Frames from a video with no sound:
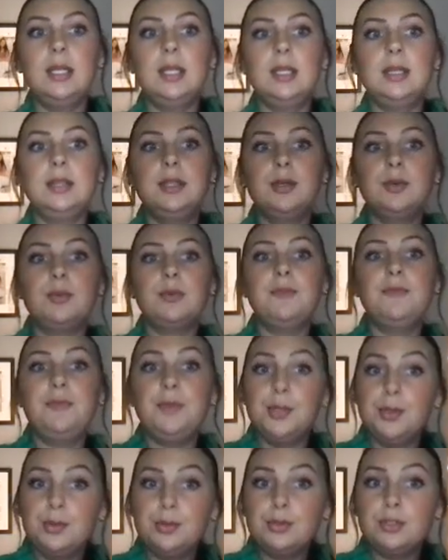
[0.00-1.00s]
The
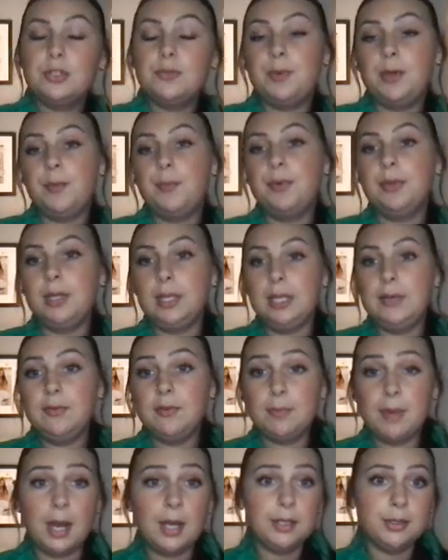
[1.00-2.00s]
reviews people leave
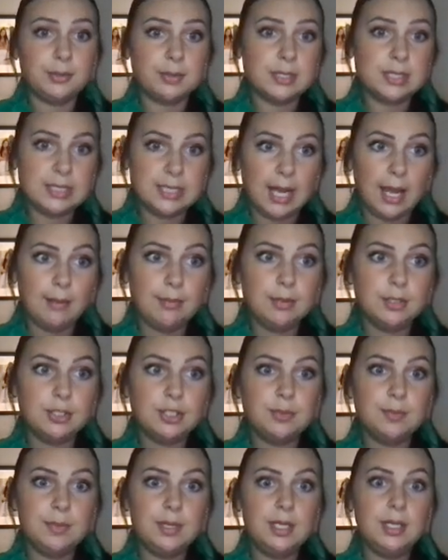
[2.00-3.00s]
about your
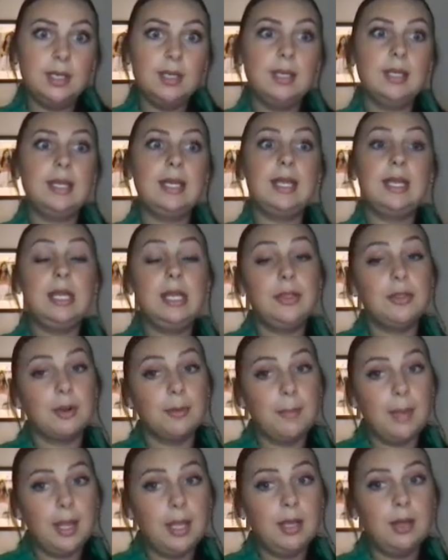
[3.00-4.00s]
establishment can either
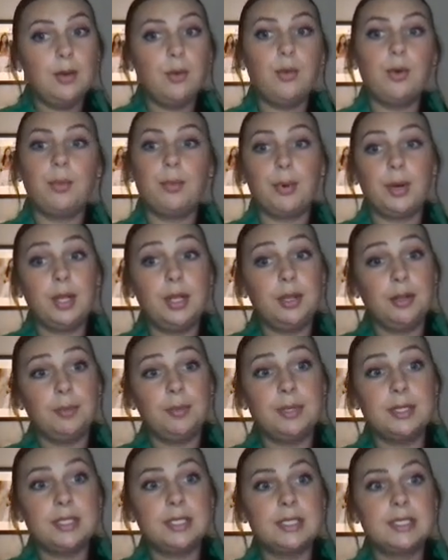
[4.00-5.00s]
make or break your
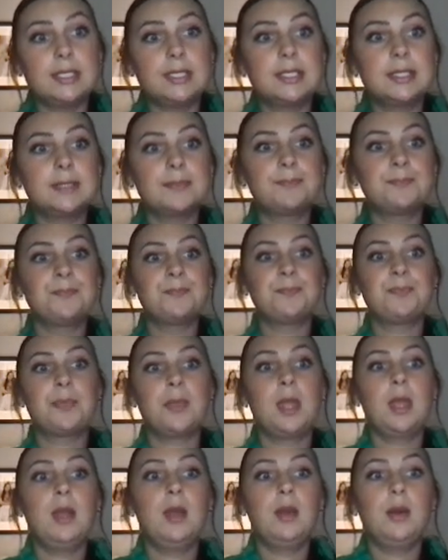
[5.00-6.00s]
business.
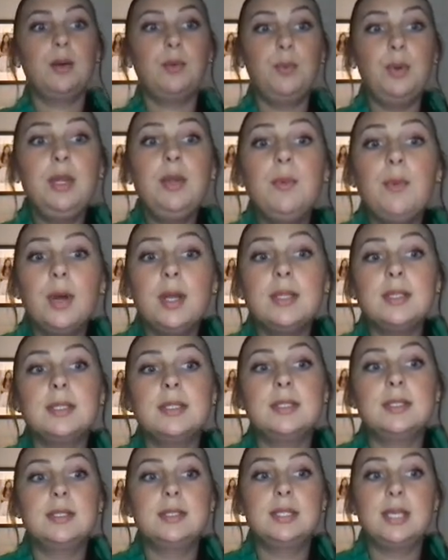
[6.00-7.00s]
We want
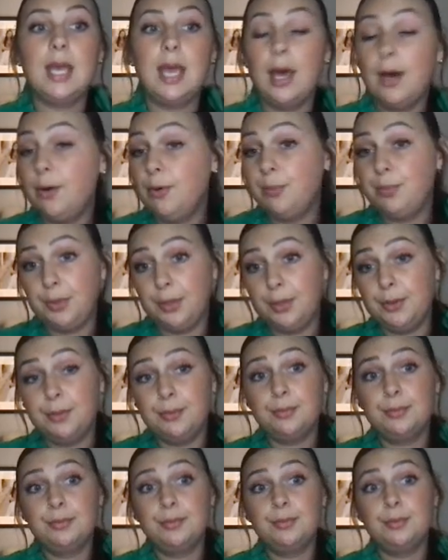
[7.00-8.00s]
to help
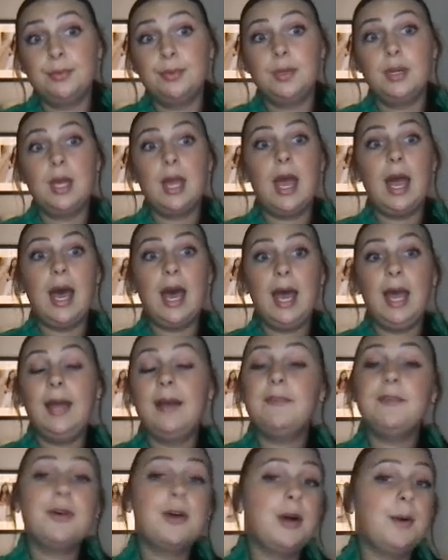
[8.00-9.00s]
you. I
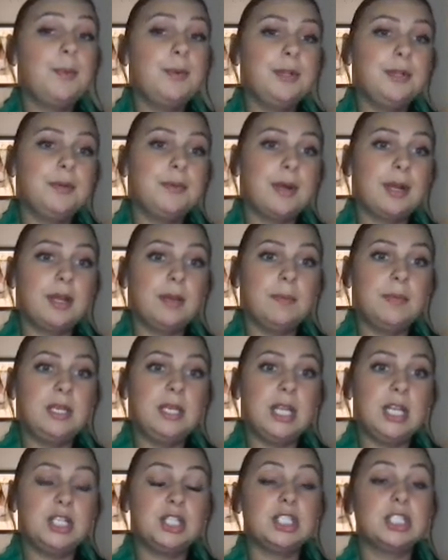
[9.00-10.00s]
have a couple of
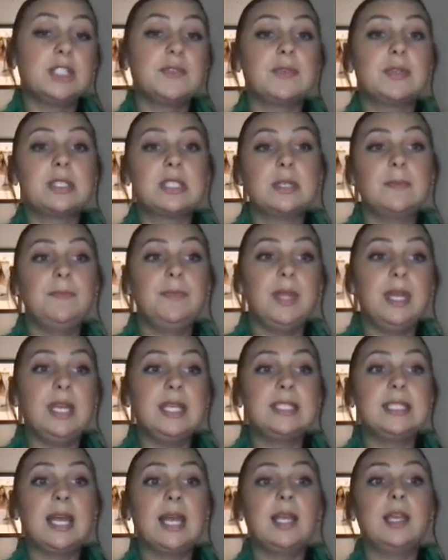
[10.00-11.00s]
recommendations for some
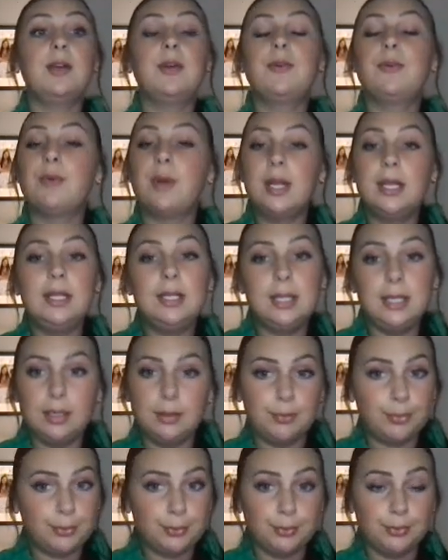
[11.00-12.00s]
things that can greatly
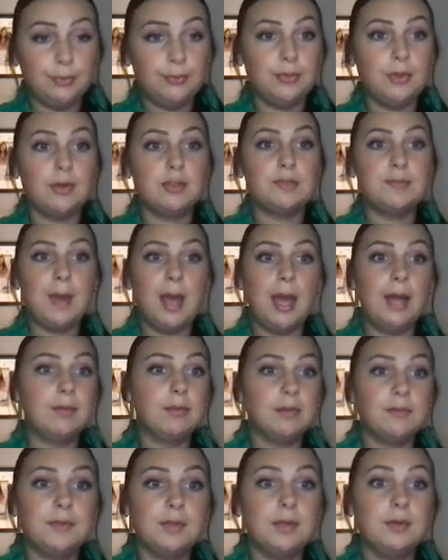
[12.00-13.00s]
improve those bad
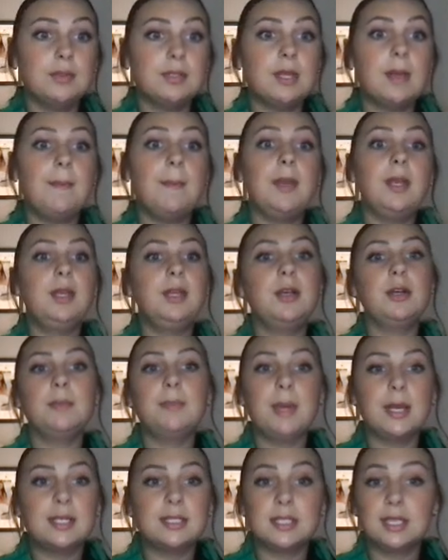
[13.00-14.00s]
reviews and make
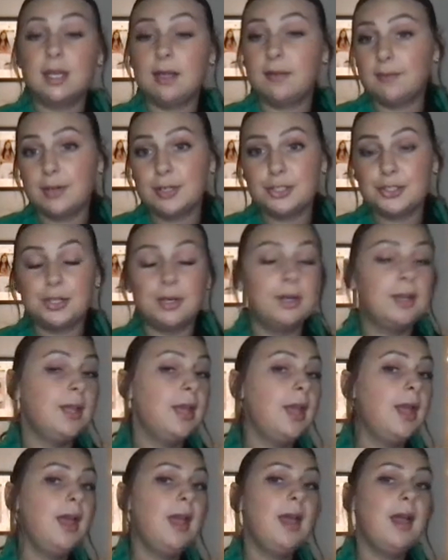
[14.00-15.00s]
Mexican restaurant
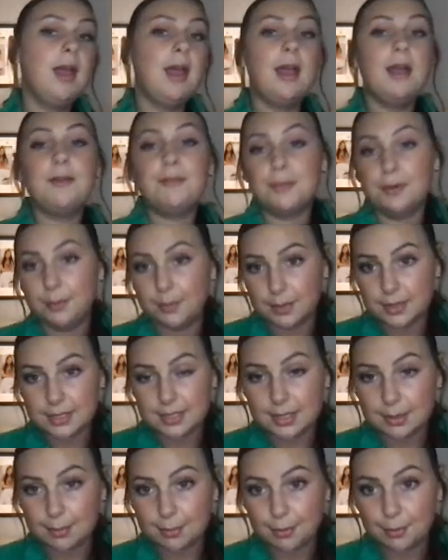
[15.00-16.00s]

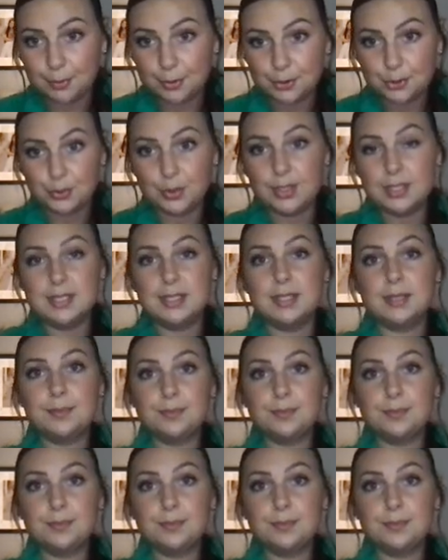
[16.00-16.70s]
everyone's number one choice.